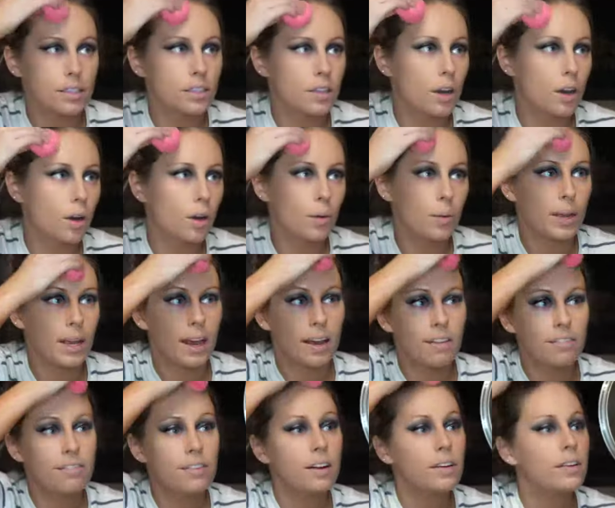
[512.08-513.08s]
So we
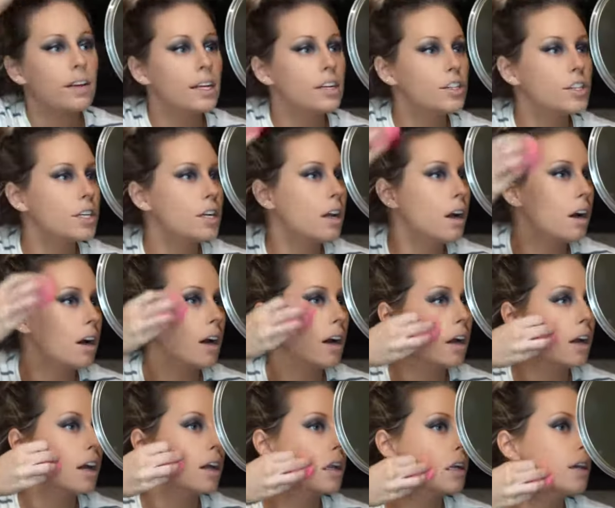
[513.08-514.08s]
have foundation
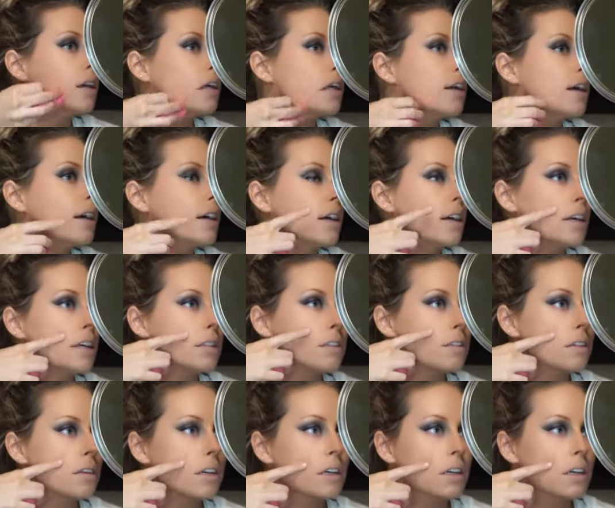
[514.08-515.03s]
on. It has,